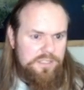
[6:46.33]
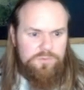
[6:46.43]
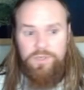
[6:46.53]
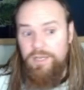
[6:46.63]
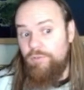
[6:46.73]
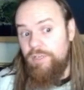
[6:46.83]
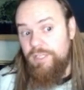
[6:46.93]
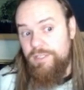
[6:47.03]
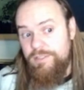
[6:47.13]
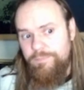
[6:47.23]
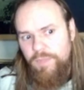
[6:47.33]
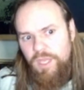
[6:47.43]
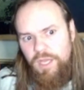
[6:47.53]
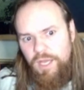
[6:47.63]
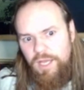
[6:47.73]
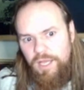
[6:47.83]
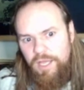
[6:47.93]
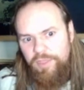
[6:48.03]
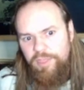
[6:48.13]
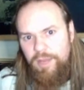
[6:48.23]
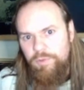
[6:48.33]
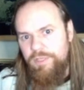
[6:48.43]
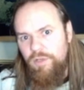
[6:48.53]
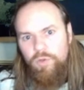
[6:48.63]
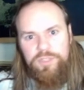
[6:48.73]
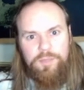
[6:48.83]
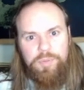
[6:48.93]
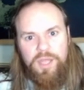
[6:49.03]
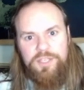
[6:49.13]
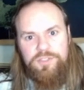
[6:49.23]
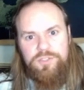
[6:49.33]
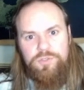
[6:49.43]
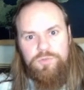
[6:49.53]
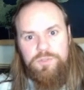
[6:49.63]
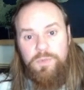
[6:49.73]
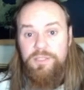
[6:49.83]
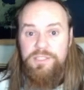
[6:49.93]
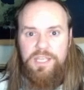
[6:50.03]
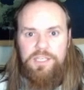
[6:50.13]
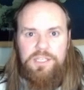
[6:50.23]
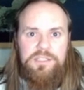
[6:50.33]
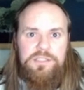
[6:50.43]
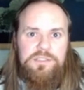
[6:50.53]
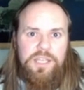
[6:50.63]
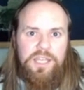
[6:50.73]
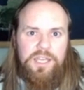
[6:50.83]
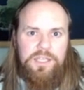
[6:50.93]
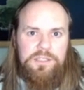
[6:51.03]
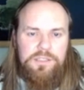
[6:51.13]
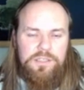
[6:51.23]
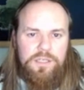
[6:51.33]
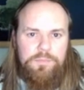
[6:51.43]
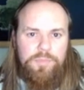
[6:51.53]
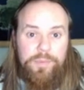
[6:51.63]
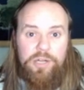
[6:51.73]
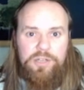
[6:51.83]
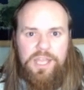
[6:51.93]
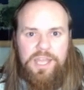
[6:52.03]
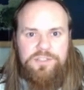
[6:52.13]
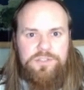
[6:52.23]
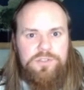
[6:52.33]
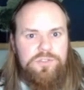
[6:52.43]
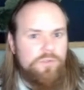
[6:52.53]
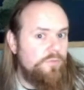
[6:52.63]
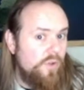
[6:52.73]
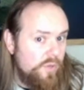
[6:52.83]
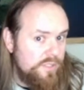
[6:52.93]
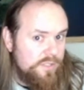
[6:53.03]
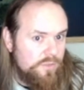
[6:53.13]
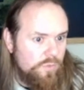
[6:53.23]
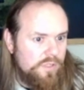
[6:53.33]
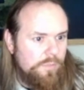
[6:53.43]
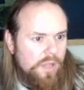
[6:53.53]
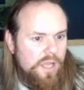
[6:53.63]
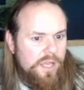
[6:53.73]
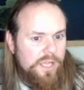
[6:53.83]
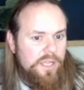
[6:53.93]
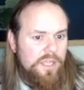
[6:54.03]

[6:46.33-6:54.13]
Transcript: whatever it is, that one only applies to spontaneous and prepared casters, so focuses wouldn't apply.